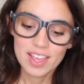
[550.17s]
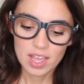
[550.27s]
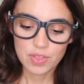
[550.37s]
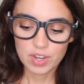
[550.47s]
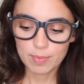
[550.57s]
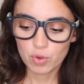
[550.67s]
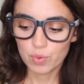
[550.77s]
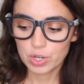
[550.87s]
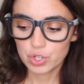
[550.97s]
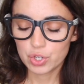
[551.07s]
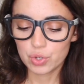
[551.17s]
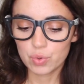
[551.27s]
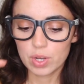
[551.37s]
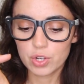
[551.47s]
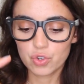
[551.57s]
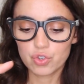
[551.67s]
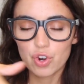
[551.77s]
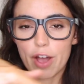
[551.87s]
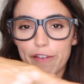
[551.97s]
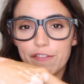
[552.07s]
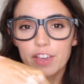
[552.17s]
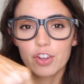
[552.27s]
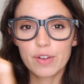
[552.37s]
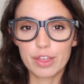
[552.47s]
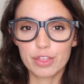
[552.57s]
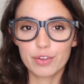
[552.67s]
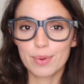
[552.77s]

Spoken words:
and then I'm going to draw a figure 8 through